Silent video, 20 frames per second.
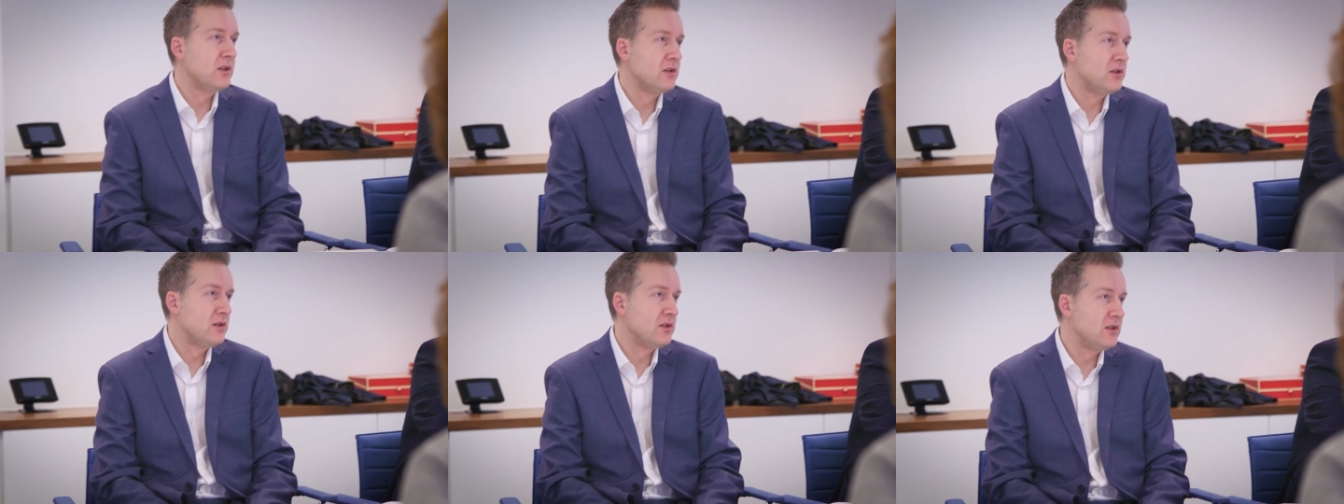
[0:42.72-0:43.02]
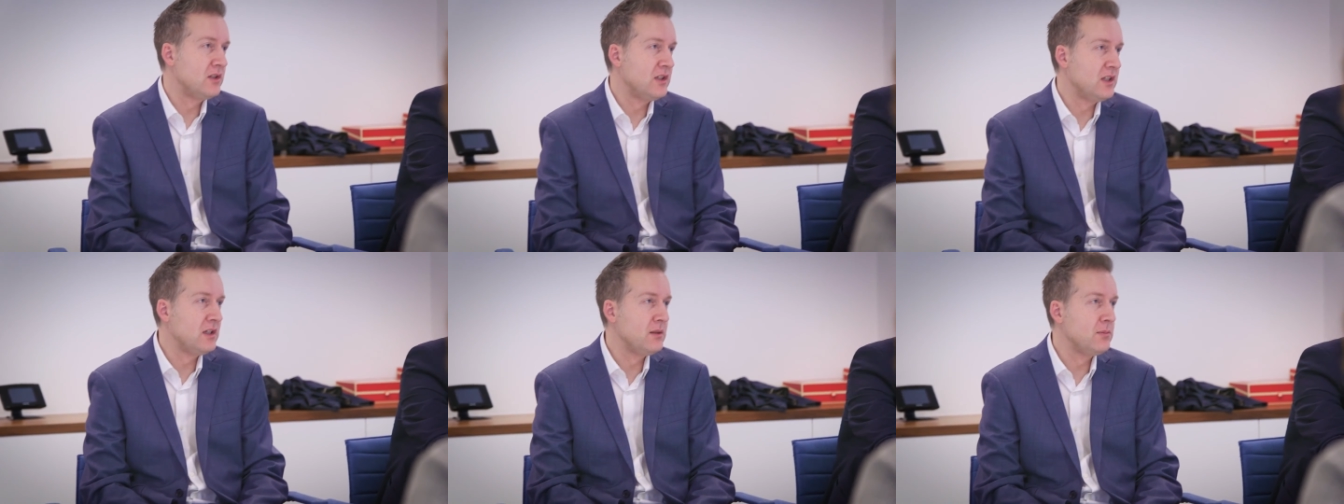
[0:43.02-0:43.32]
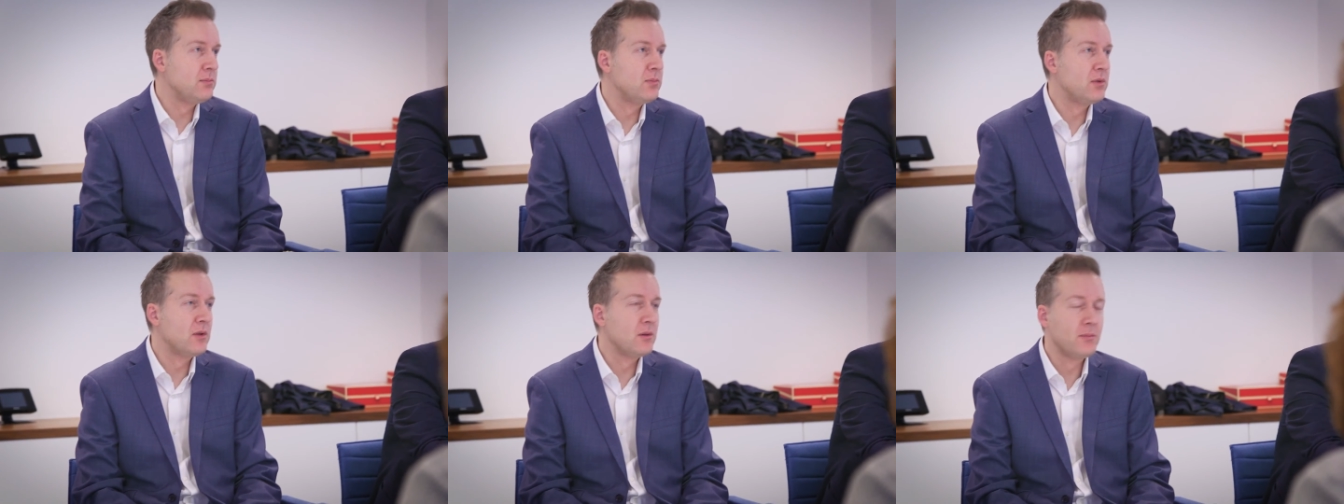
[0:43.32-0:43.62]
the best
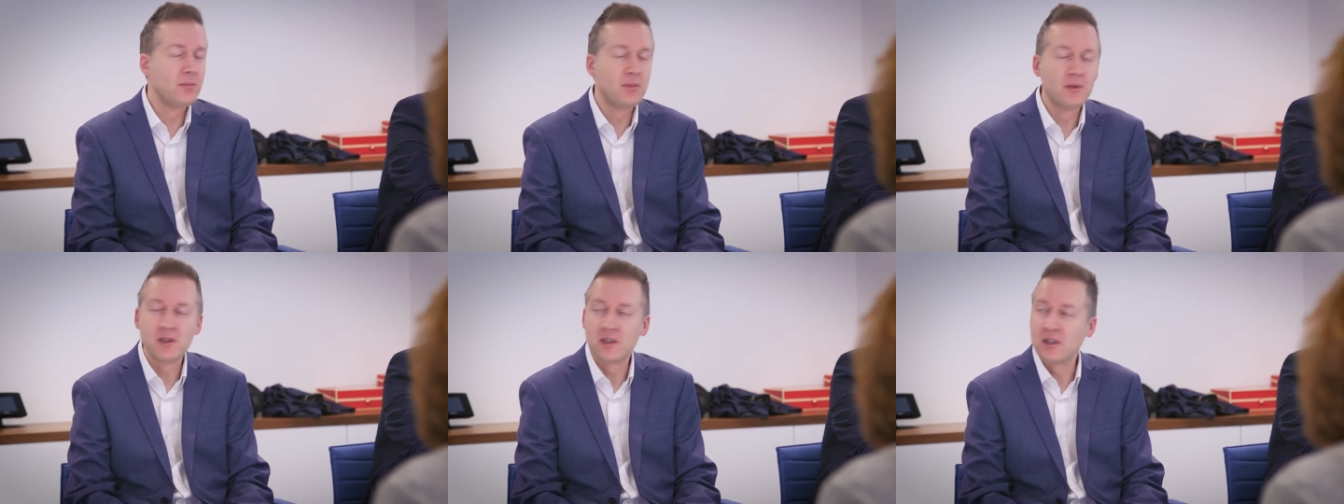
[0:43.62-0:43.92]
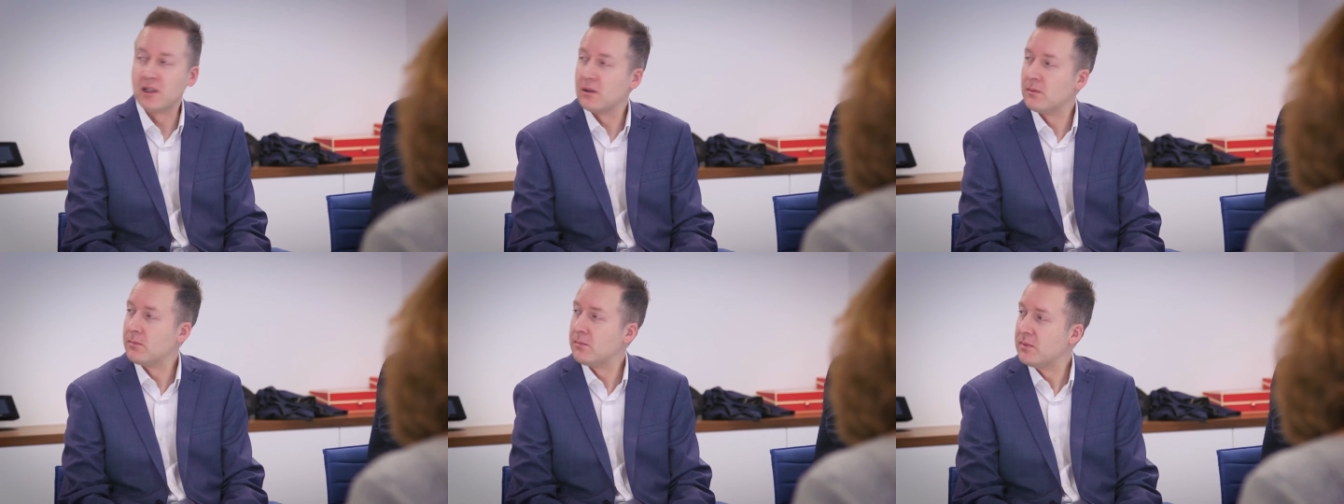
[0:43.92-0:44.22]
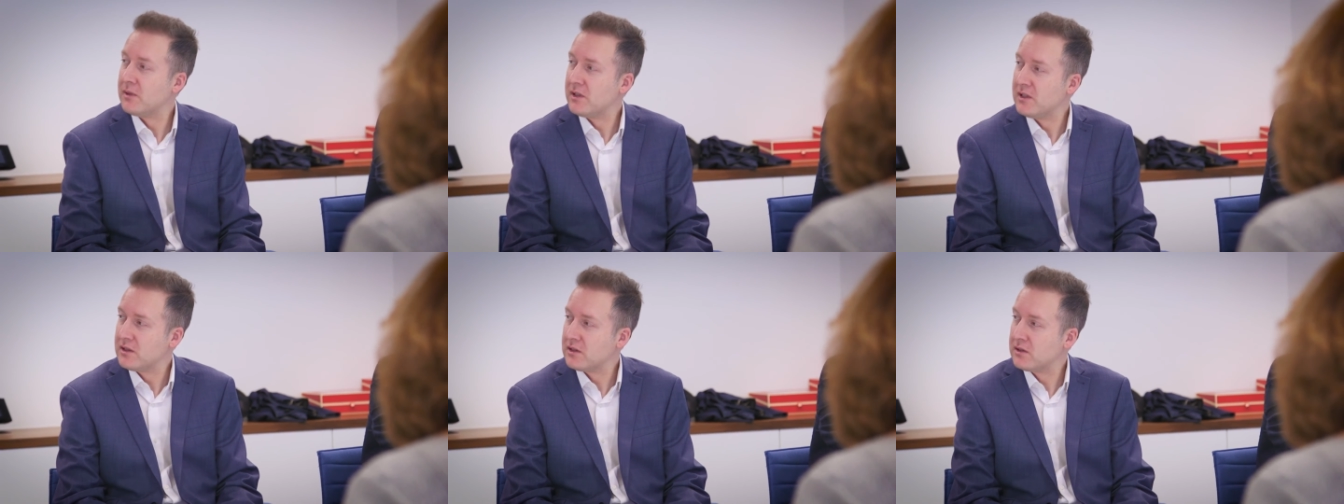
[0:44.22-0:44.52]
awards, the very
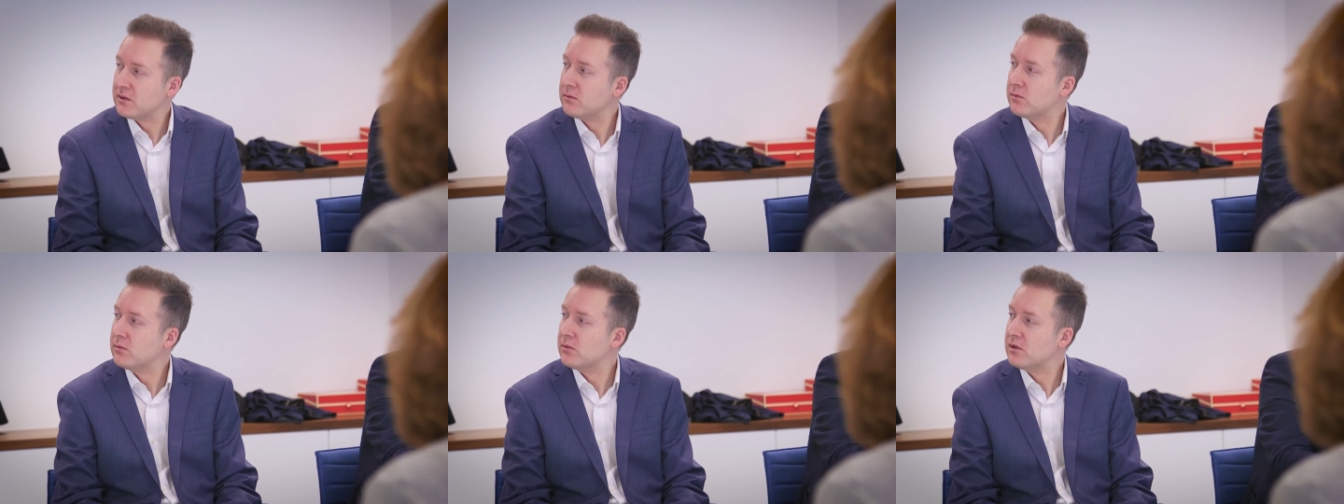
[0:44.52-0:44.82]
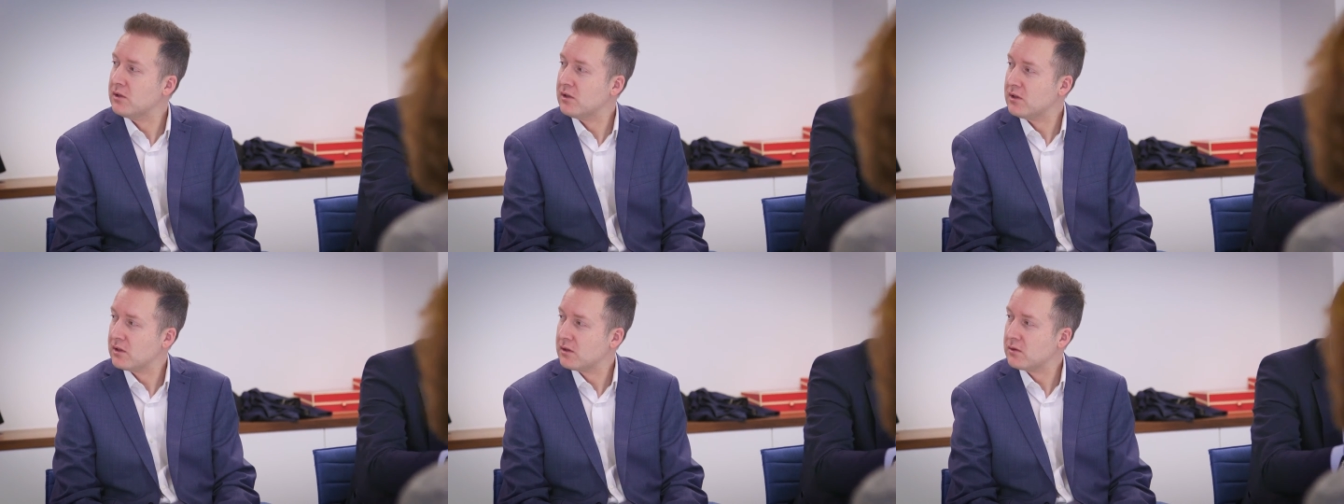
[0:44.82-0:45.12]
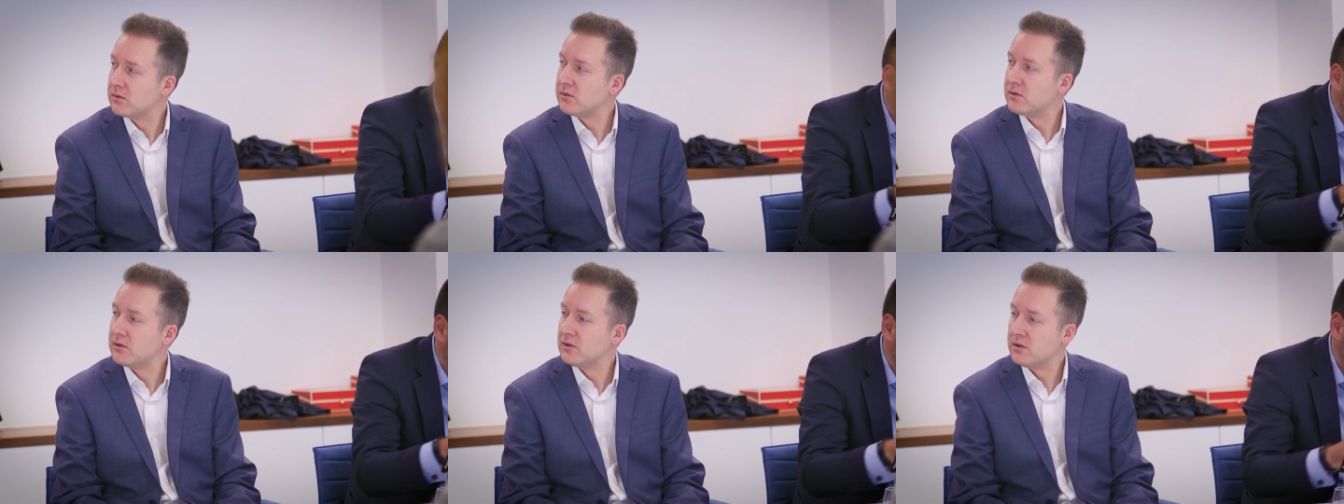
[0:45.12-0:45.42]
best
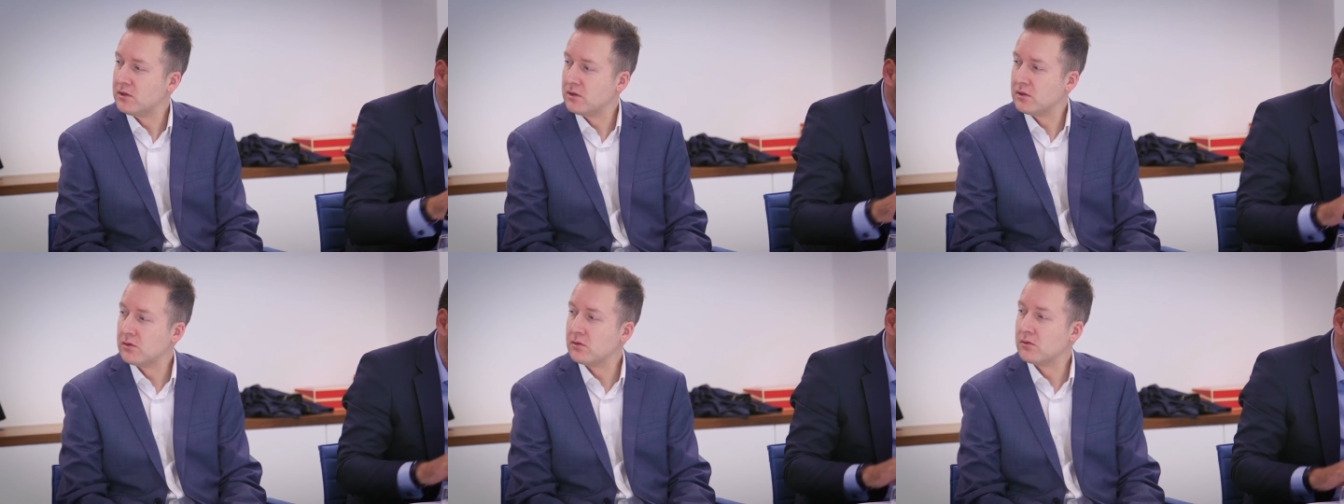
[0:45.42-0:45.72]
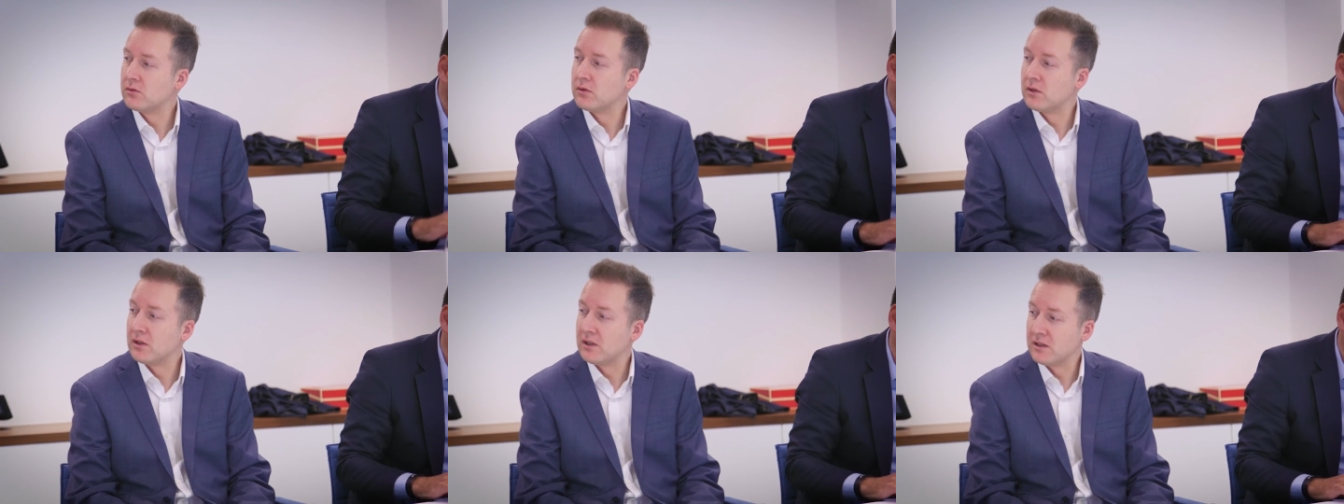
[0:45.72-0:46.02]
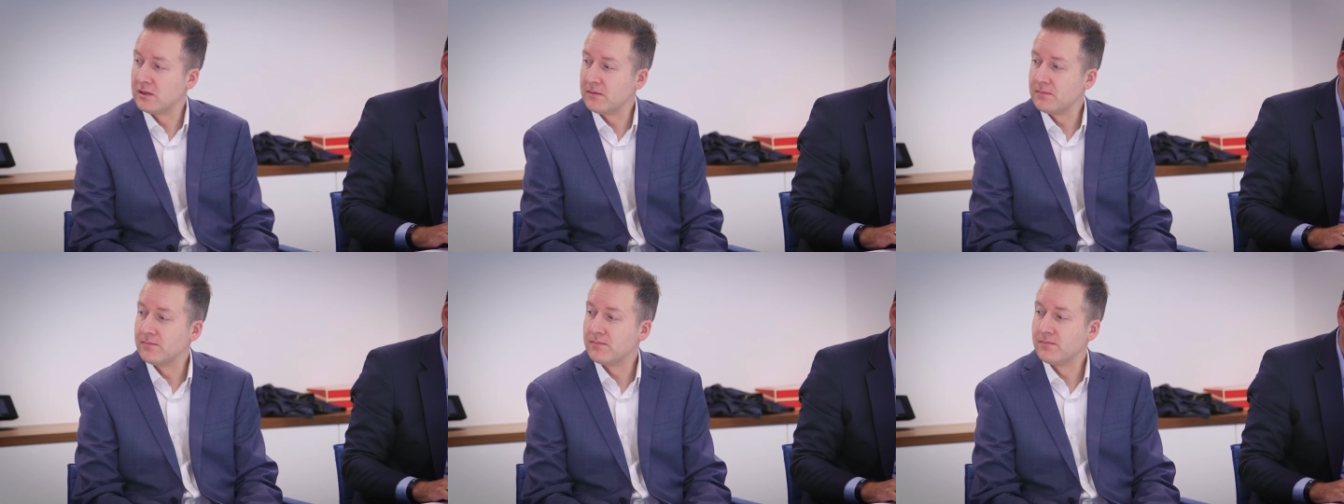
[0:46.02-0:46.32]
creme de la creme of
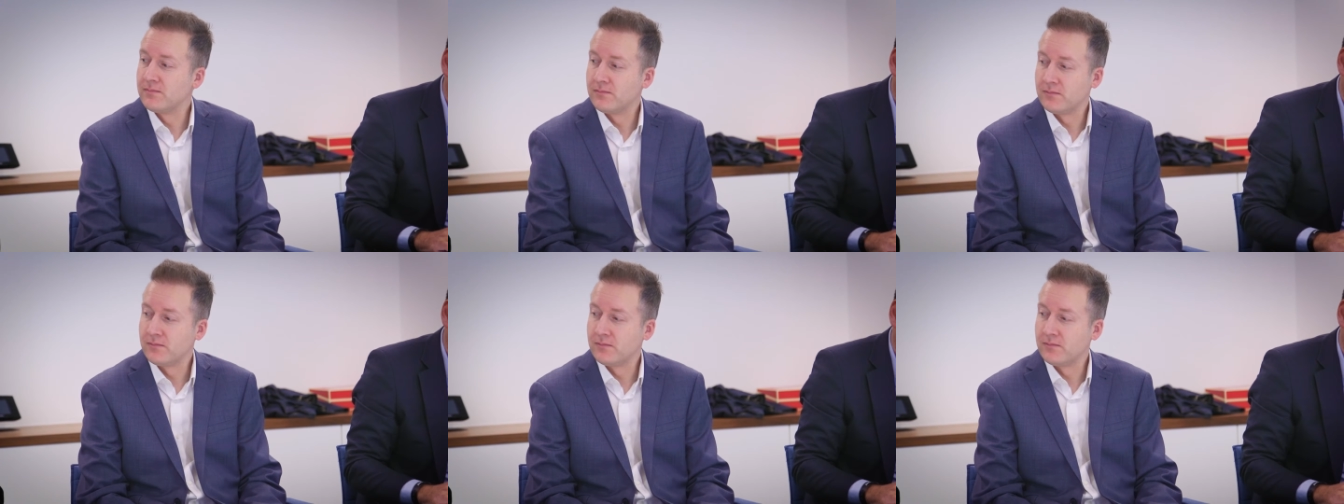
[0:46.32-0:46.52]
awards for